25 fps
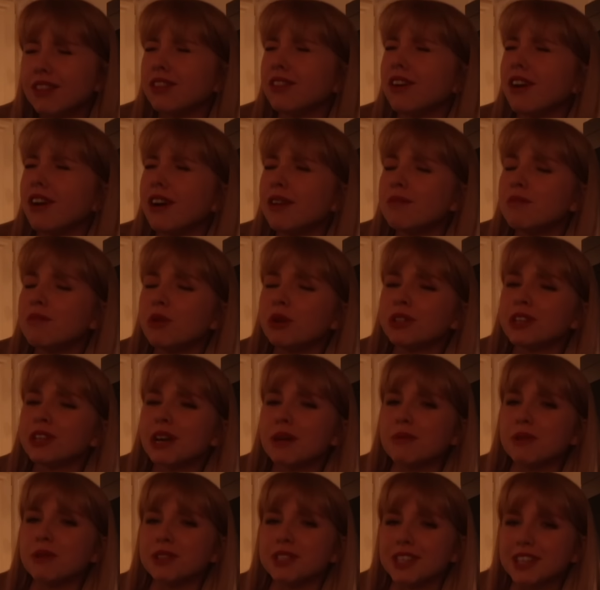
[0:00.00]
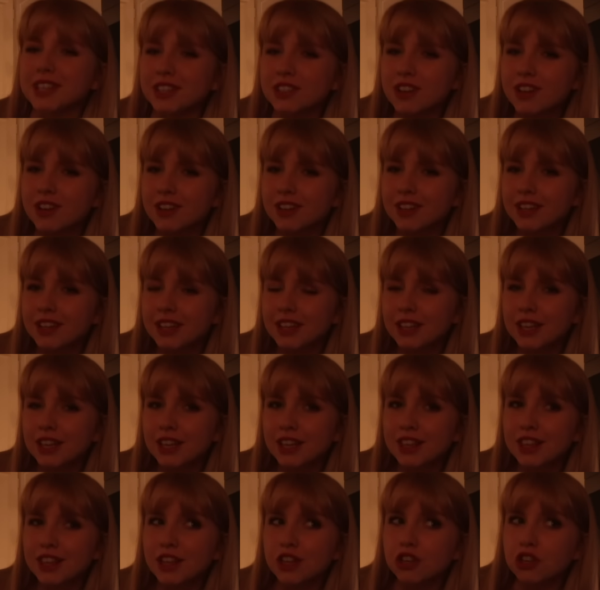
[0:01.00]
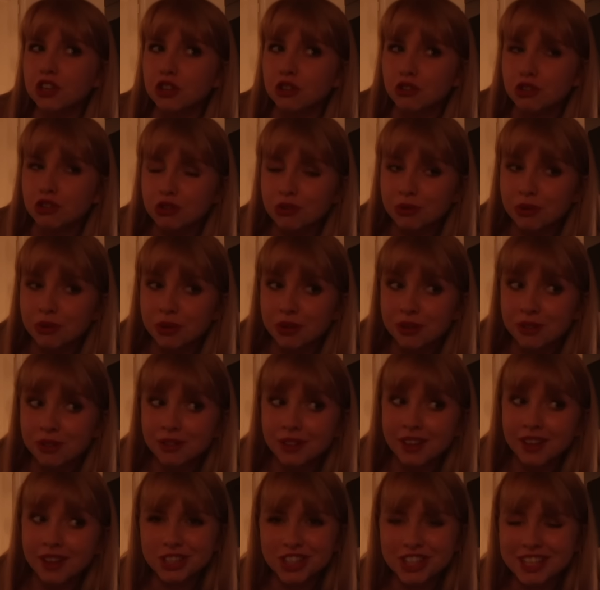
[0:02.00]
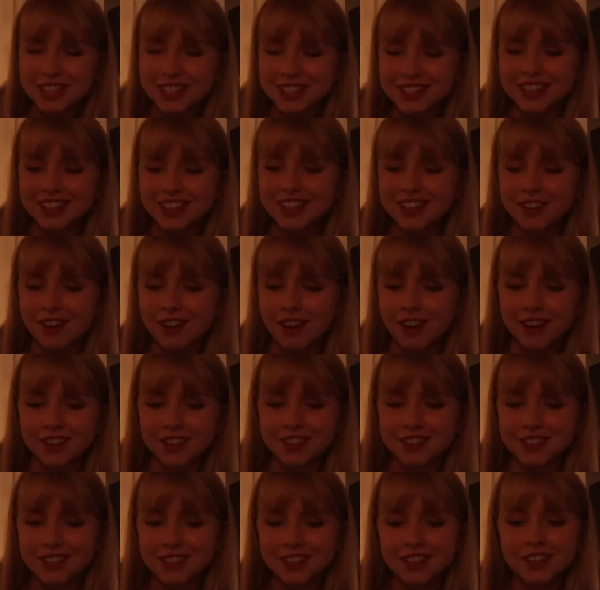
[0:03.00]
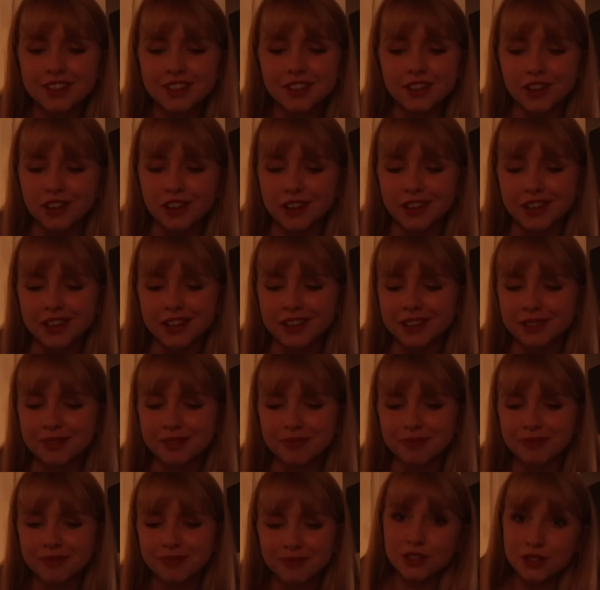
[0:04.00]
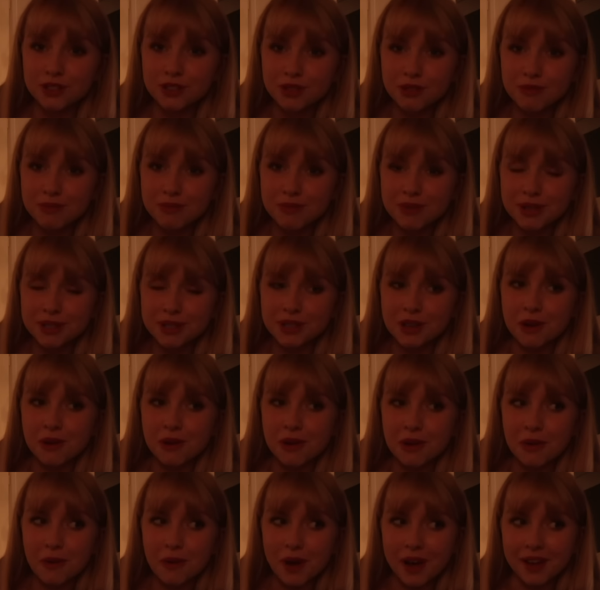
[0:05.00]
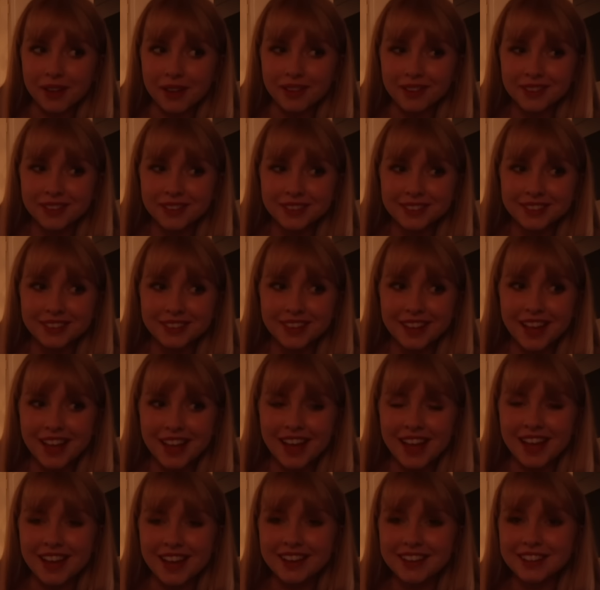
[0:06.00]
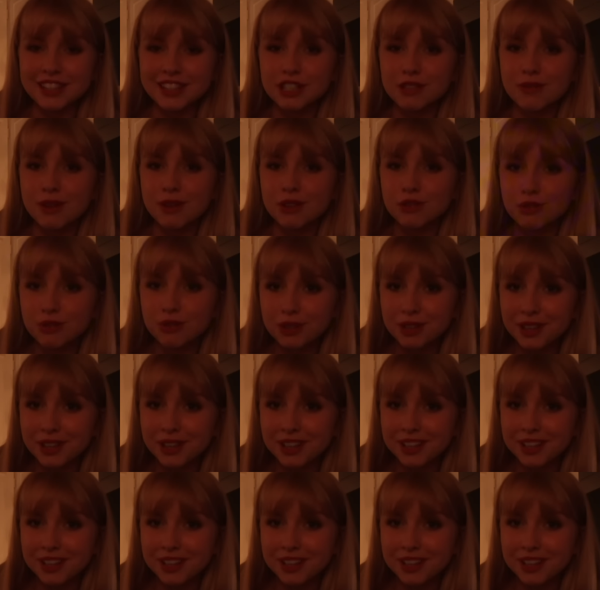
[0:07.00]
a lot more time on TikTok lately than usual, which is not good. The soup is going well, and it smells really